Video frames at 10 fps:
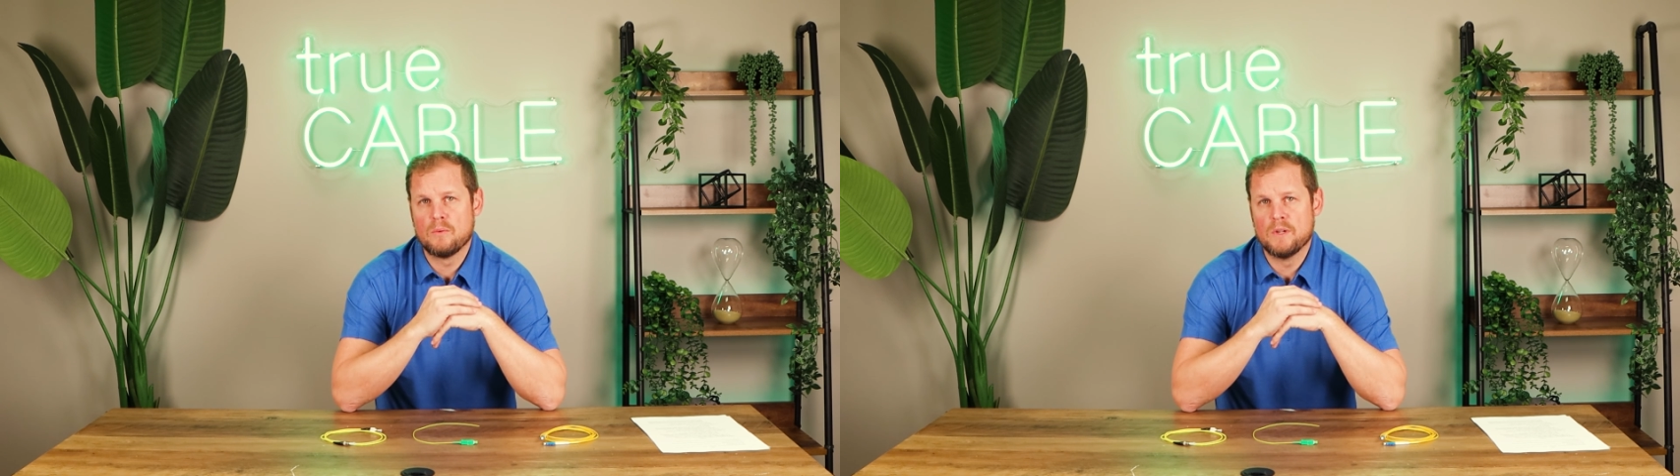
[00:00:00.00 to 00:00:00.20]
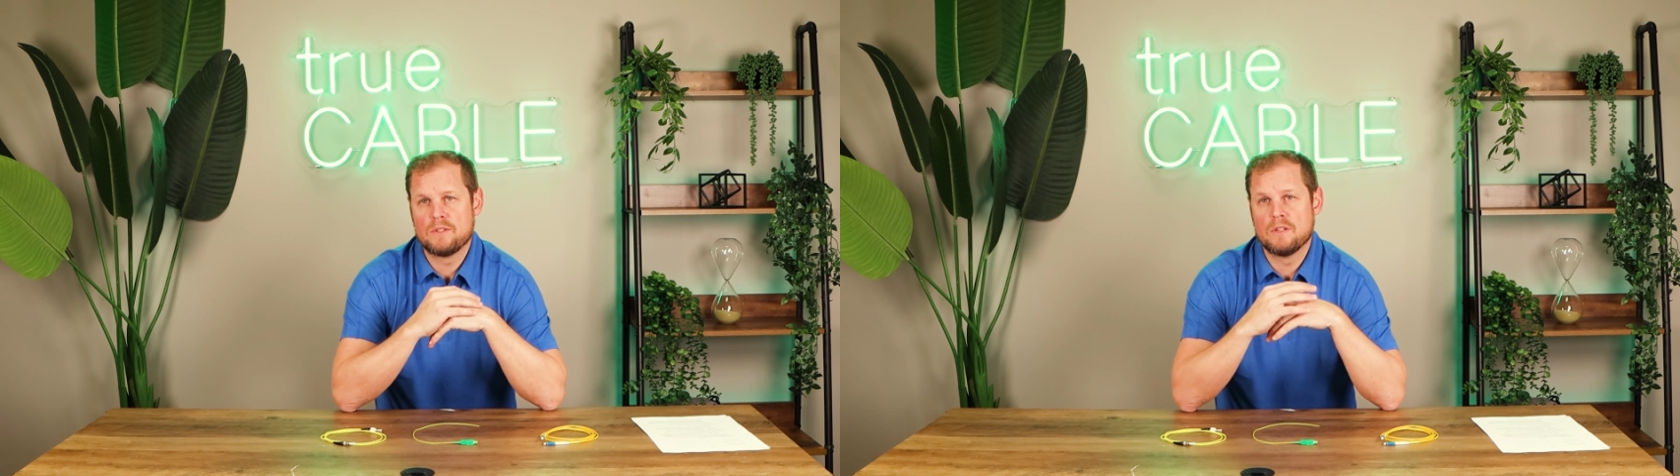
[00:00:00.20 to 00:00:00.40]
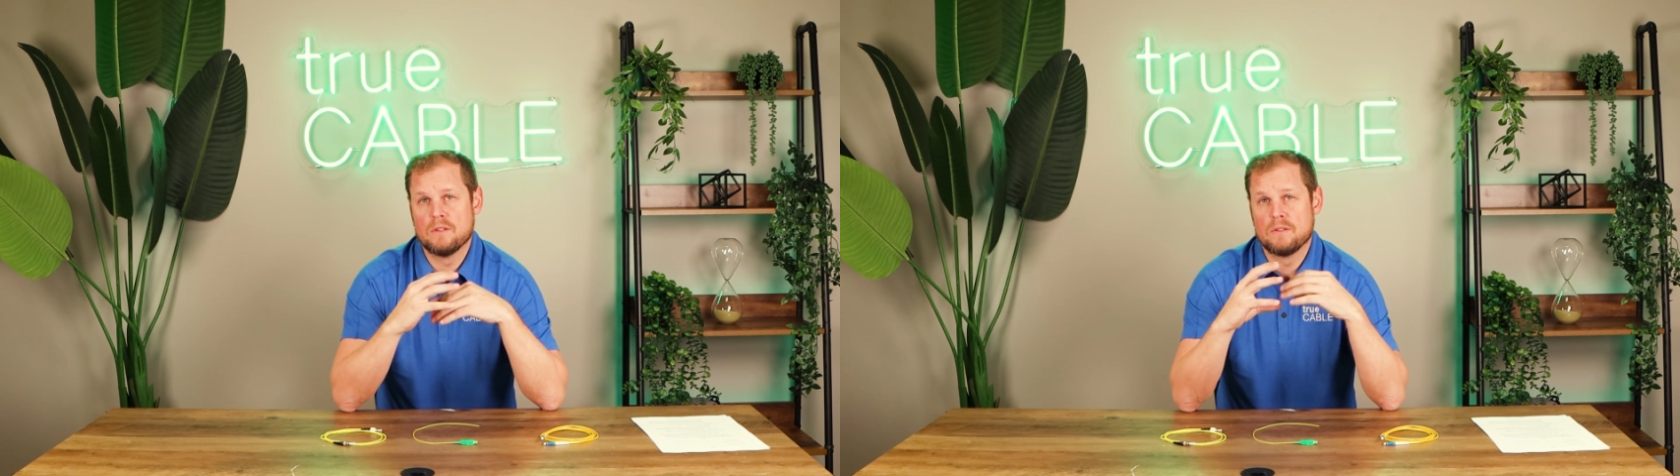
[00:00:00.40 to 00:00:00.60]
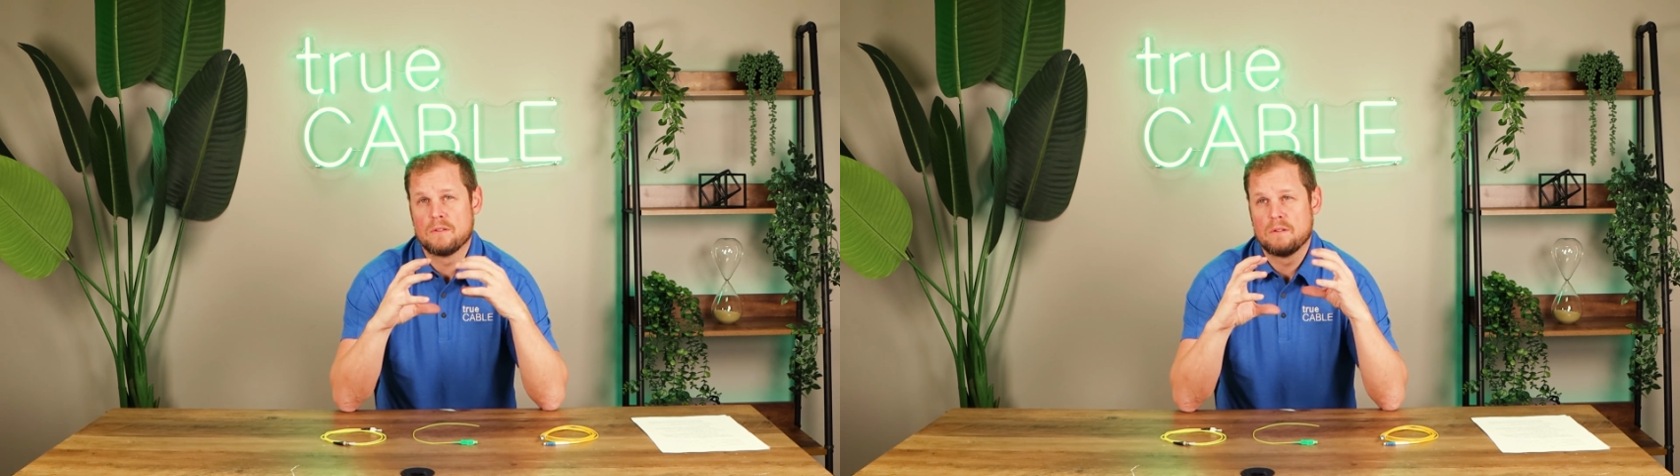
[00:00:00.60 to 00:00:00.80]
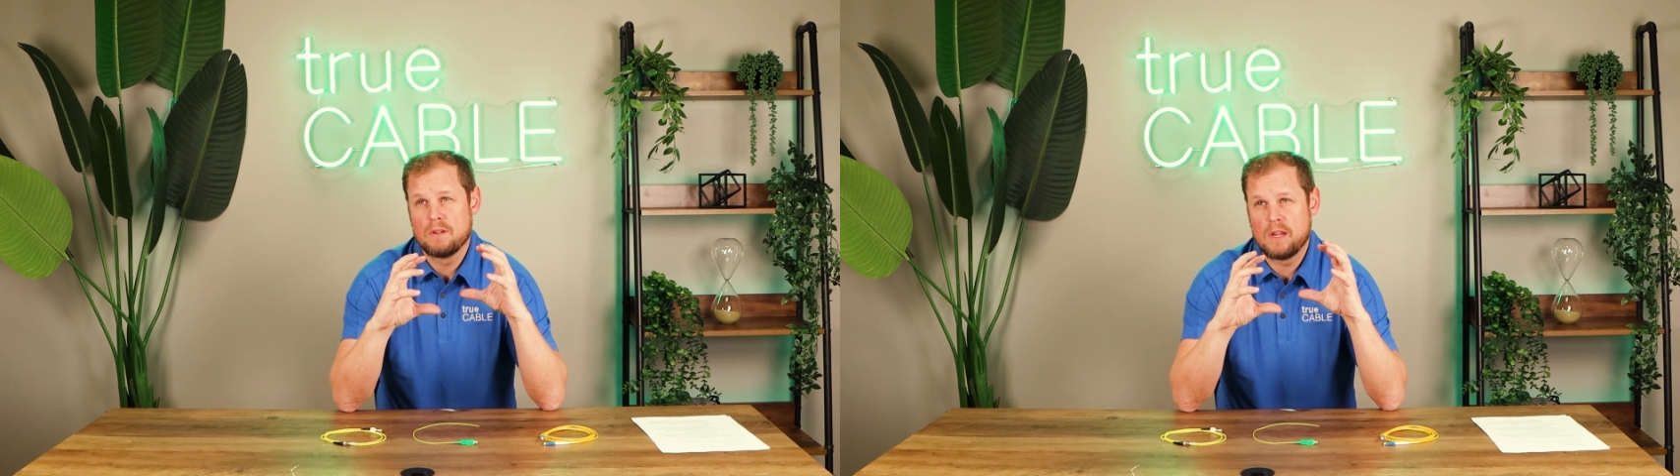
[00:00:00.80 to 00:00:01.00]
which
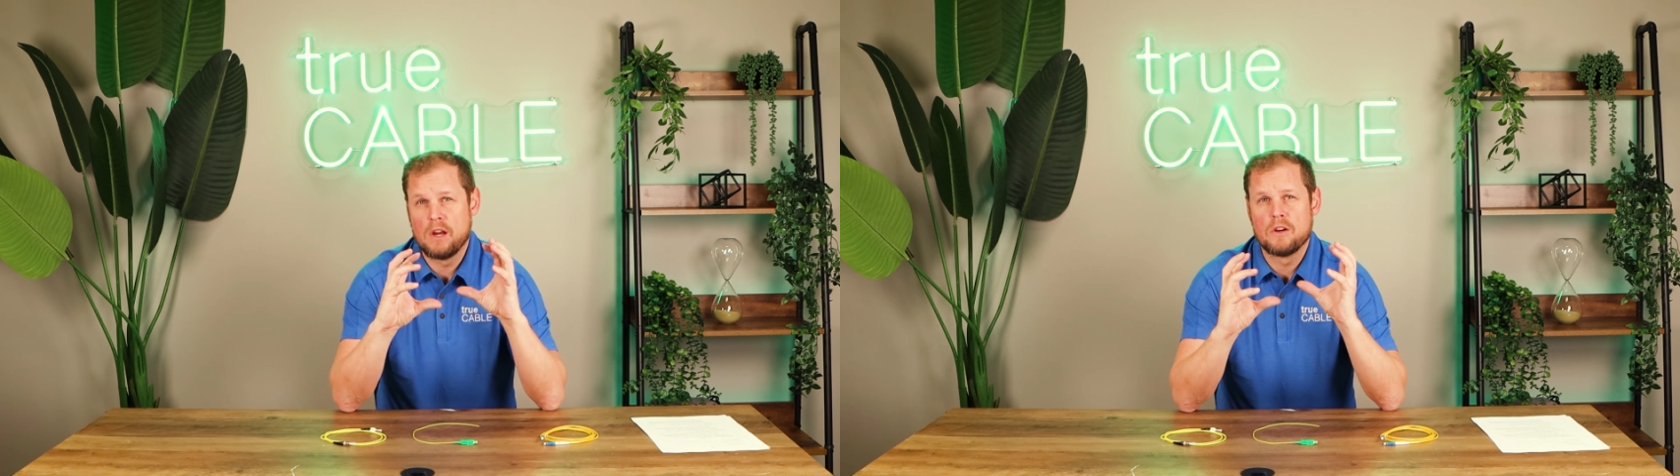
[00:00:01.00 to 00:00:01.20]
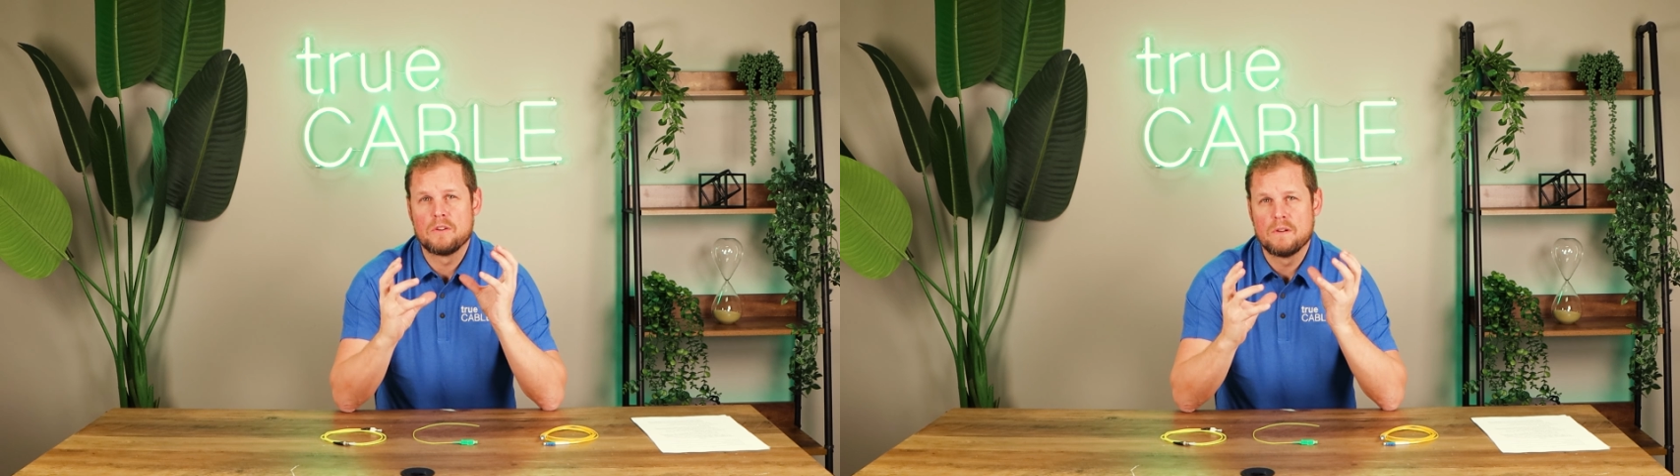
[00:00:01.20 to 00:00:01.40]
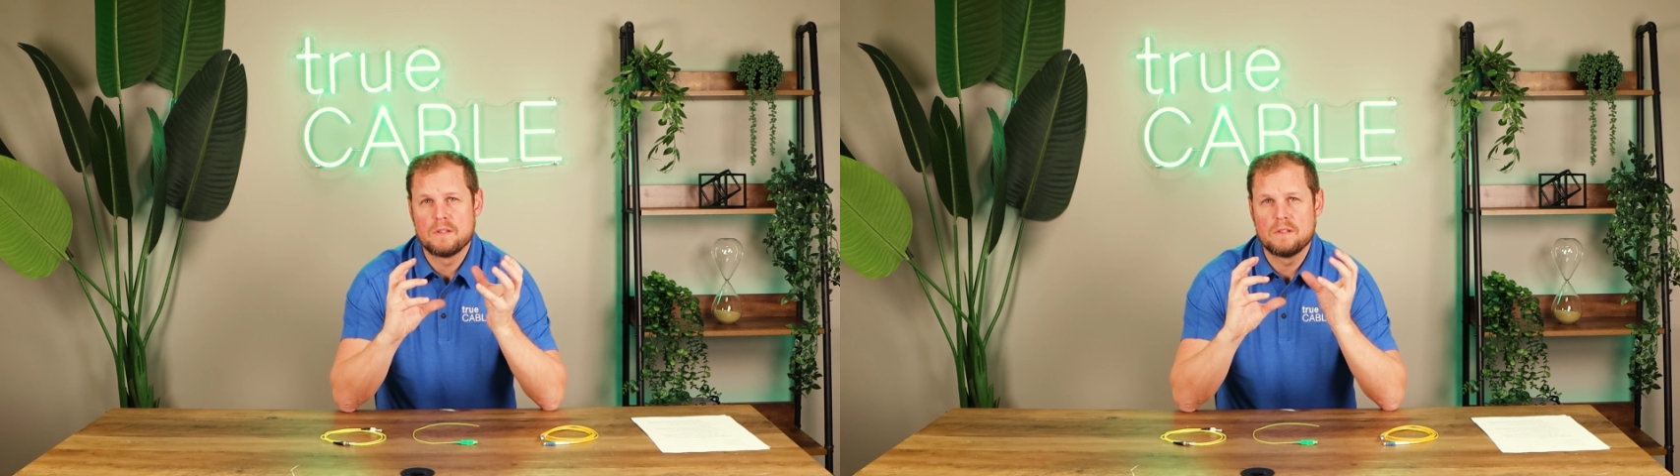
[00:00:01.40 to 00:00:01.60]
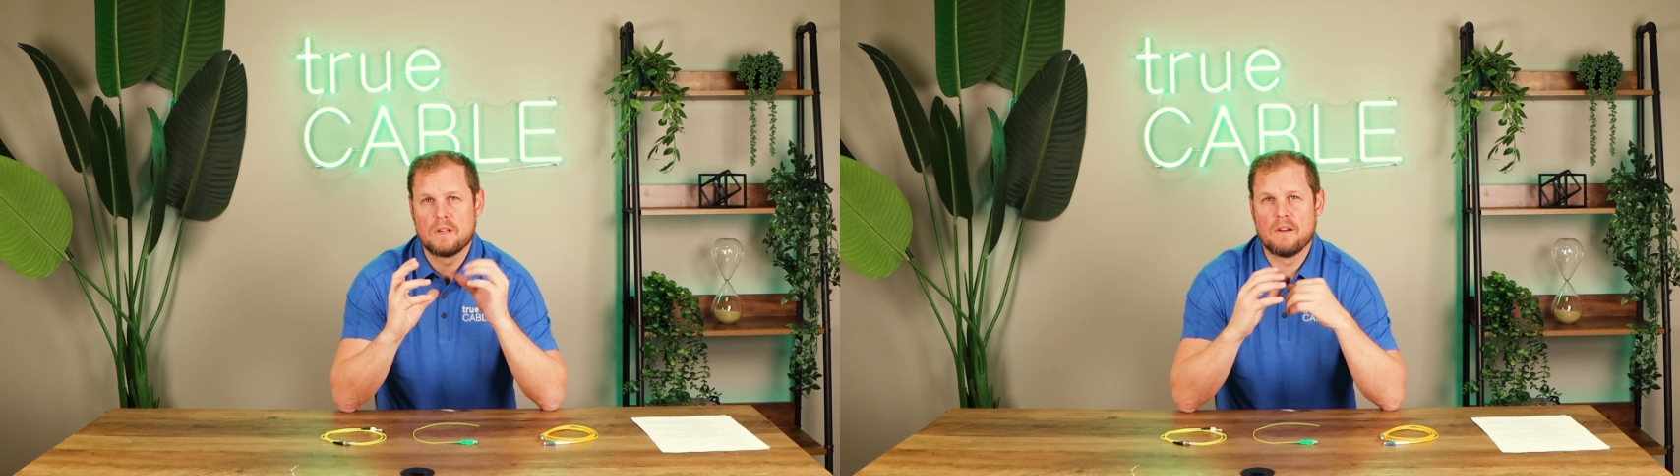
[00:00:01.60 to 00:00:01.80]
is characteristic